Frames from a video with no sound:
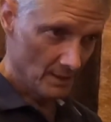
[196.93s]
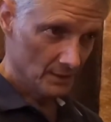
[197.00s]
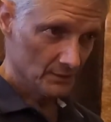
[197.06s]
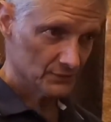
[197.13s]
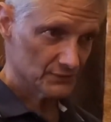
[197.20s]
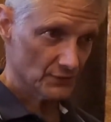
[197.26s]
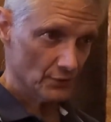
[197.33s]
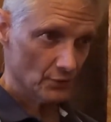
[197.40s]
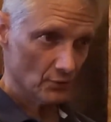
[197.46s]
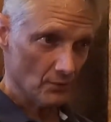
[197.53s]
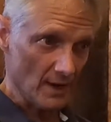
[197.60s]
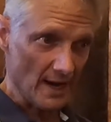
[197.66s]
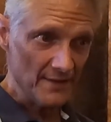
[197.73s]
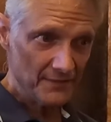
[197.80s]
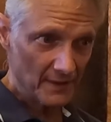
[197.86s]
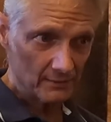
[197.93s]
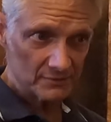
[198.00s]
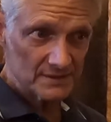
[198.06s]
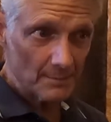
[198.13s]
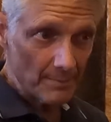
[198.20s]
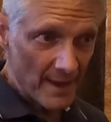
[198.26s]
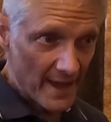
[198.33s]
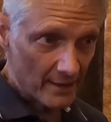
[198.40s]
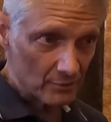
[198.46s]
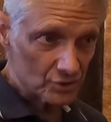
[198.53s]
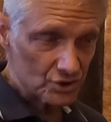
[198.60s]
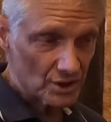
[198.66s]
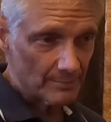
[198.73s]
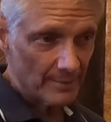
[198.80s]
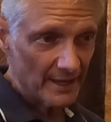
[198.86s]
So I thought it was a
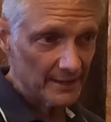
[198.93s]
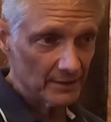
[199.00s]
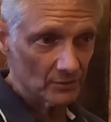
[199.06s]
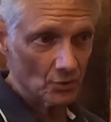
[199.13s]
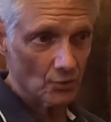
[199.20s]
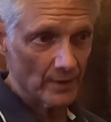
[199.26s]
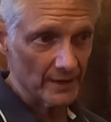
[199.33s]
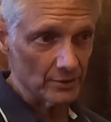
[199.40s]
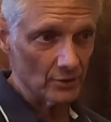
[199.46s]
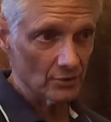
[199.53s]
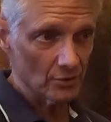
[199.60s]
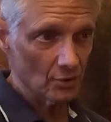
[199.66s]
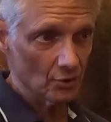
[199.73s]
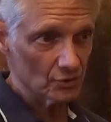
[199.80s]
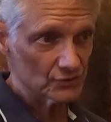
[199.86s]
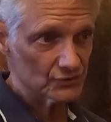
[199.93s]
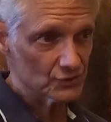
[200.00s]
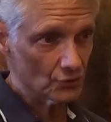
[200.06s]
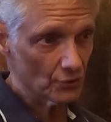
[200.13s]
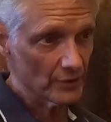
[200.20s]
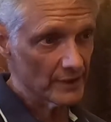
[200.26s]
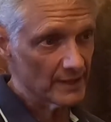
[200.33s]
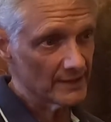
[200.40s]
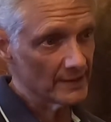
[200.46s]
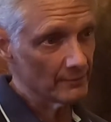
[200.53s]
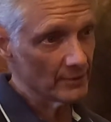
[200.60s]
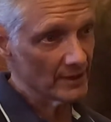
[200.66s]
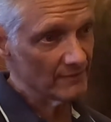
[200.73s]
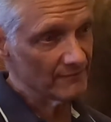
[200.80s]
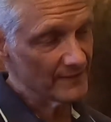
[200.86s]
battleship. I didn't quite know the whole story. And then
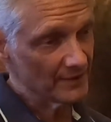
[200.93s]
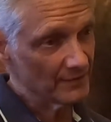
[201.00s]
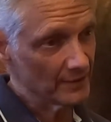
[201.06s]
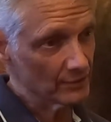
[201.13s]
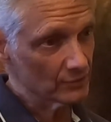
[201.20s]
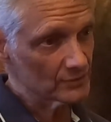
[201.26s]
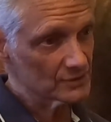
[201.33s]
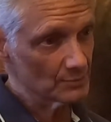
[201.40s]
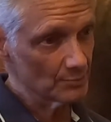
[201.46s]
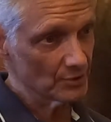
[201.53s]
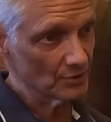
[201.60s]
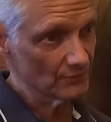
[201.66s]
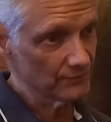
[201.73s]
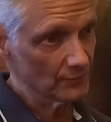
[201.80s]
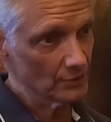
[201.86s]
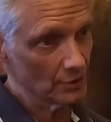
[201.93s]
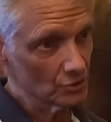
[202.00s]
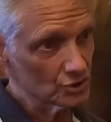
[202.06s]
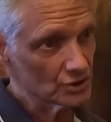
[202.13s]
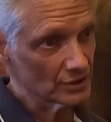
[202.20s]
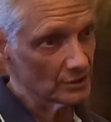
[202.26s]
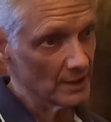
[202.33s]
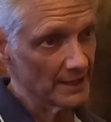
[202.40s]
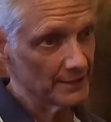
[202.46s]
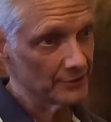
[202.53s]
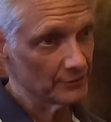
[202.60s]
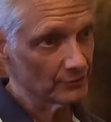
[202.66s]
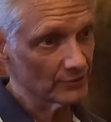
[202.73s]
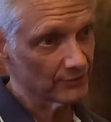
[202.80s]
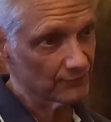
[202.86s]
when I found out it was a beautiful ocean liner
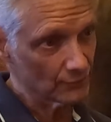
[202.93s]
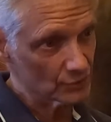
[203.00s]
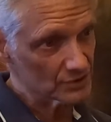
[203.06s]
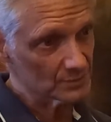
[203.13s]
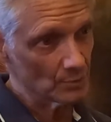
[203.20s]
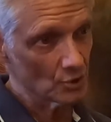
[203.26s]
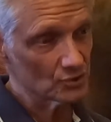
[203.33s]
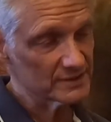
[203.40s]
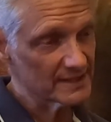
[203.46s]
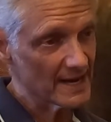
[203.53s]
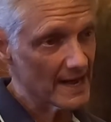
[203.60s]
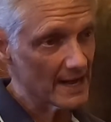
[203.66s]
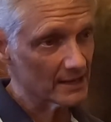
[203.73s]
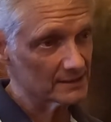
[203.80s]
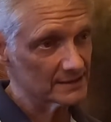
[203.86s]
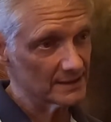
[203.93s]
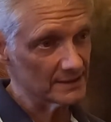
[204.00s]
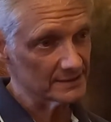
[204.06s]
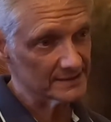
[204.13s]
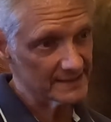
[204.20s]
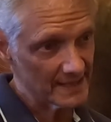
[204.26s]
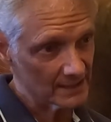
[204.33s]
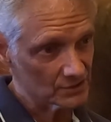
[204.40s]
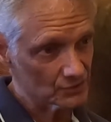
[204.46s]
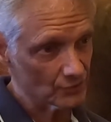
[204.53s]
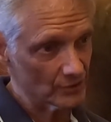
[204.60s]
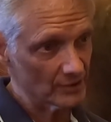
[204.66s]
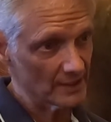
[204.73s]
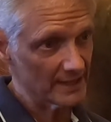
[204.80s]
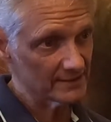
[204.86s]
with 4 smokestacks and it sank sort
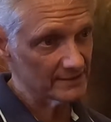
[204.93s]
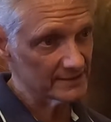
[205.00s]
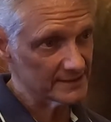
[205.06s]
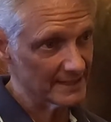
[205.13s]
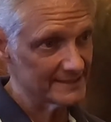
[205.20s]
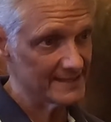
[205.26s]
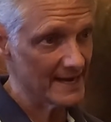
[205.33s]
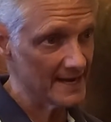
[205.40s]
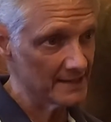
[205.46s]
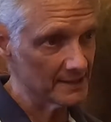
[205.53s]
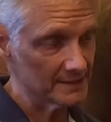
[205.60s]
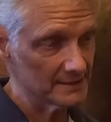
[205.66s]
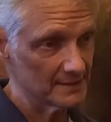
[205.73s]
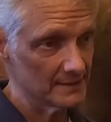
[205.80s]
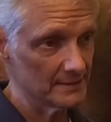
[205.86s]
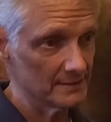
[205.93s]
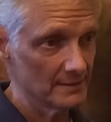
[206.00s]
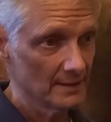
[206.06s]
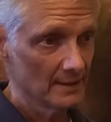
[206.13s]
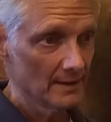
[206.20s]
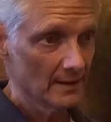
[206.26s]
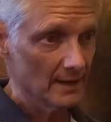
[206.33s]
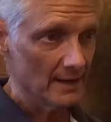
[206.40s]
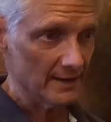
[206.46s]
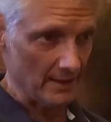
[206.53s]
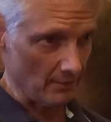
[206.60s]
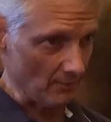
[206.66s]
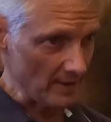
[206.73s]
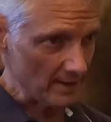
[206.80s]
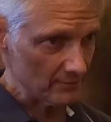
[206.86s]
of like the Titanic did, I thought,
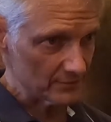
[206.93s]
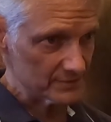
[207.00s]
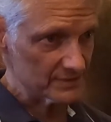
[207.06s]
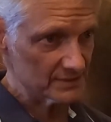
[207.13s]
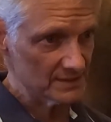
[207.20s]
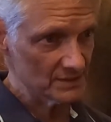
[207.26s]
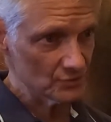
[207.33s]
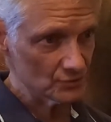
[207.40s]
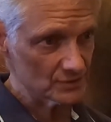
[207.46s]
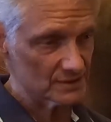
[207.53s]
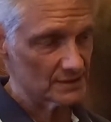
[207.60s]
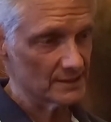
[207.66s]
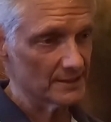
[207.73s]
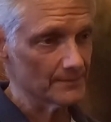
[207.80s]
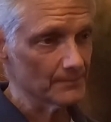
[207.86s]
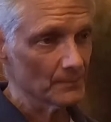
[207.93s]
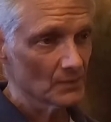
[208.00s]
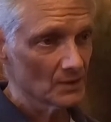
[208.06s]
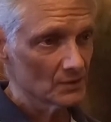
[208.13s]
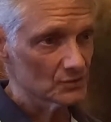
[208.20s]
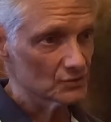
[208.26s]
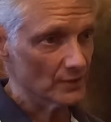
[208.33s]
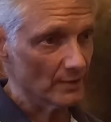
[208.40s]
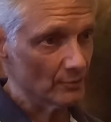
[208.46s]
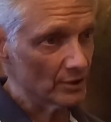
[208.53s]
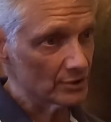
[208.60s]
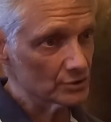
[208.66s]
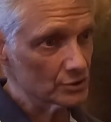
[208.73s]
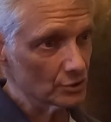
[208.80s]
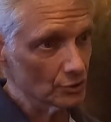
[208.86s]
wow, this is interesting. So I
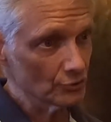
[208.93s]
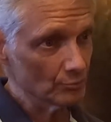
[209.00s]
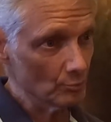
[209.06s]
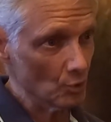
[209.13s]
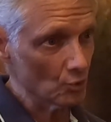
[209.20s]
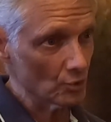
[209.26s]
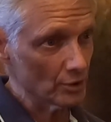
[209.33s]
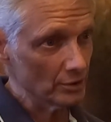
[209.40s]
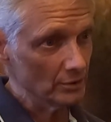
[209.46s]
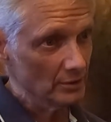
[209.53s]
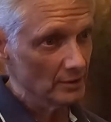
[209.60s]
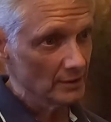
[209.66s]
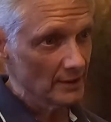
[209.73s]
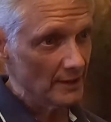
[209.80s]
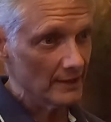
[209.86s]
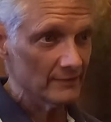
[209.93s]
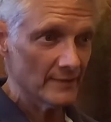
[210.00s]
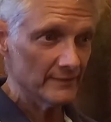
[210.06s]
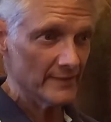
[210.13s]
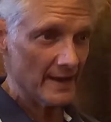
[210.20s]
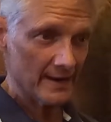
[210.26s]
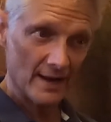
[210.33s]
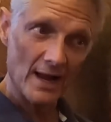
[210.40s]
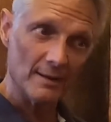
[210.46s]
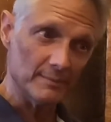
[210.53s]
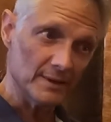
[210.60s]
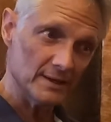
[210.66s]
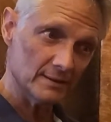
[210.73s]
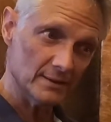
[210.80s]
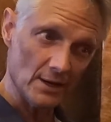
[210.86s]
wanted to learn more. And then that got
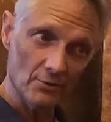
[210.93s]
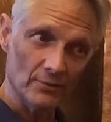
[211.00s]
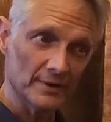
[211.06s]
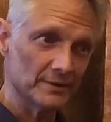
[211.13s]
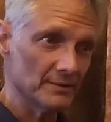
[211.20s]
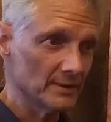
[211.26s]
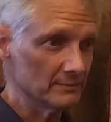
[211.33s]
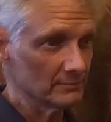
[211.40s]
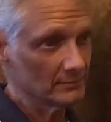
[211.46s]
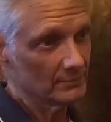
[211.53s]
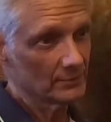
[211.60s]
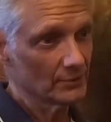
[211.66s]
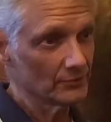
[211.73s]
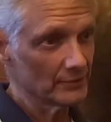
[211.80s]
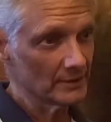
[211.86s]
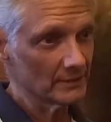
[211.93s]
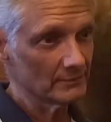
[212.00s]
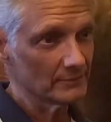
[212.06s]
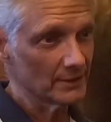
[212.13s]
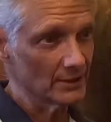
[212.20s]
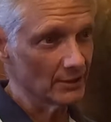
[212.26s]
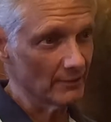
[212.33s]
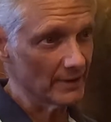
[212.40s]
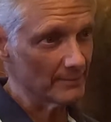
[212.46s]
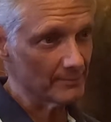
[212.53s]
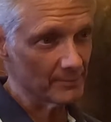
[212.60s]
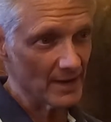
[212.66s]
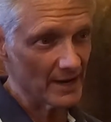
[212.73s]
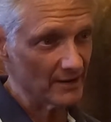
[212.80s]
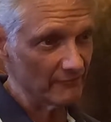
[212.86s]
me going and learning. I
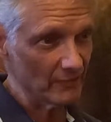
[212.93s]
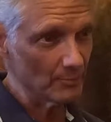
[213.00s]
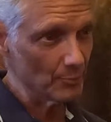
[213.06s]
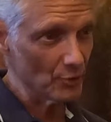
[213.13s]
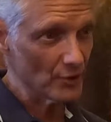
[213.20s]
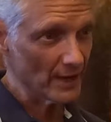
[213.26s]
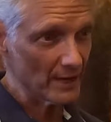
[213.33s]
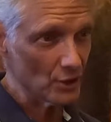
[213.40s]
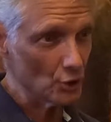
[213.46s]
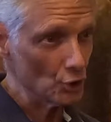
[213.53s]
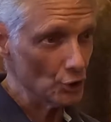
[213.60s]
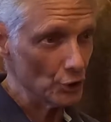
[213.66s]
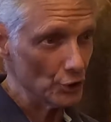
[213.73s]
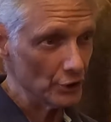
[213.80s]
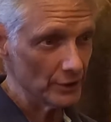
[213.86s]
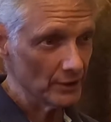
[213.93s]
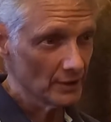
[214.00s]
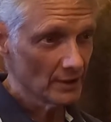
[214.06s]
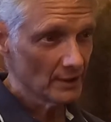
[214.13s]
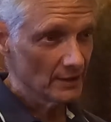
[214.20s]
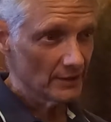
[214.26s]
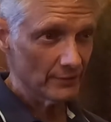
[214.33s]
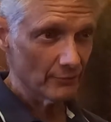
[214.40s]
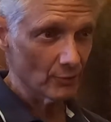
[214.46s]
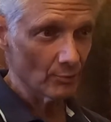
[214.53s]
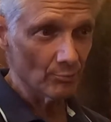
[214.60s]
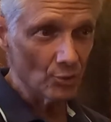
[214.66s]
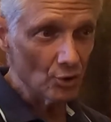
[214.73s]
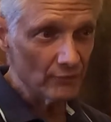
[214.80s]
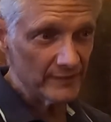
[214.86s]
got every book I could. There were
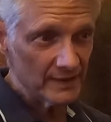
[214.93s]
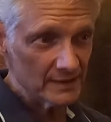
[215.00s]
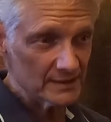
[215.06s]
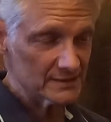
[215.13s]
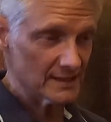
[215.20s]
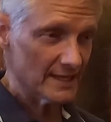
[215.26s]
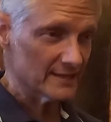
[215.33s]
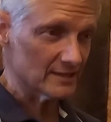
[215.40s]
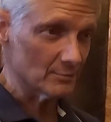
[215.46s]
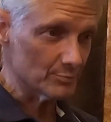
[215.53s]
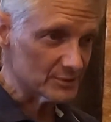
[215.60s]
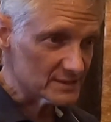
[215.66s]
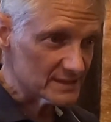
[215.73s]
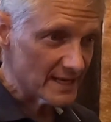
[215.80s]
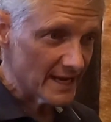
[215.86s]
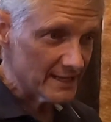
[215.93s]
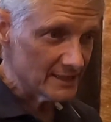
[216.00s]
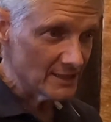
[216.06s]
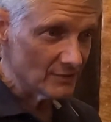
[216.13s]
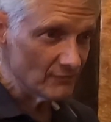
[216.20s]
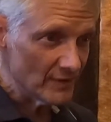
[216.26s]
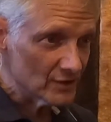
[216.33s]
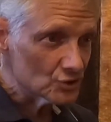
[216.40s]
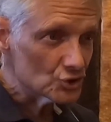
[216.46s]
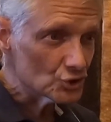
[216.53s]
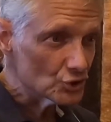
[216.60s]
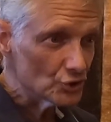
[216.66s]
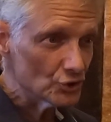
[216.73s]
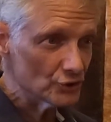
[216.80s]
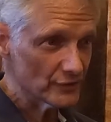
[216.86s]
movies like The Poseidon
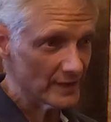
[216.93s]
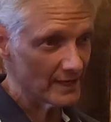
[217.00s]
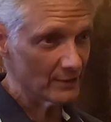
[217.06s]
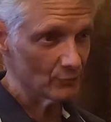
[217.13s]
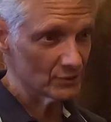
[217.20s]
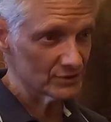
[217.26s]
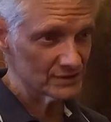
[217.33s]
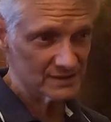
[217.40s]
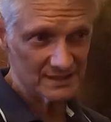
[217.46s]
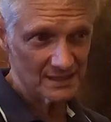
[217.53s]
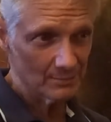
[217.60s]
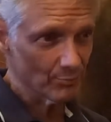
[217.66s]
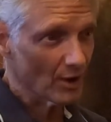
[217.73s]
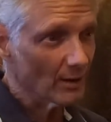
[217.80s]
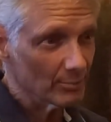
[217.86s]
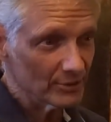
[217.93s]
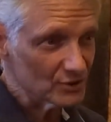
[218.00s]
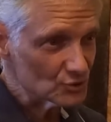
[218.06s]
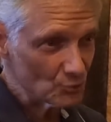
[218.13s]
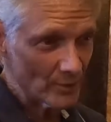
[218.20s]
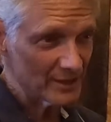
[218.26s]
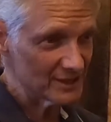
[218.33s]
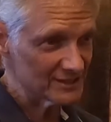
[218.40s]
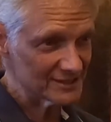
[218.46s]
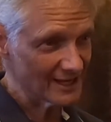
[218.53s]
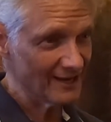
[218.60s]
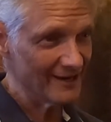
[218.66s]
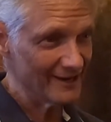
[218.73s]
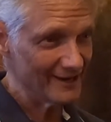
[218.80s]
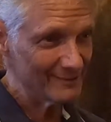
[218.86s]
Adventure that I went to see probably 20
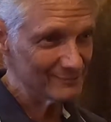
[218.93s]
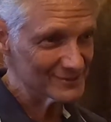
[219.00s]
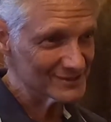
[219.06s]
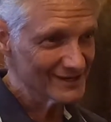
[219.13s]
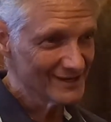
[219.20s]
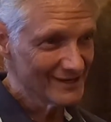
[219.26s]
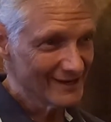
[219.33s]
times.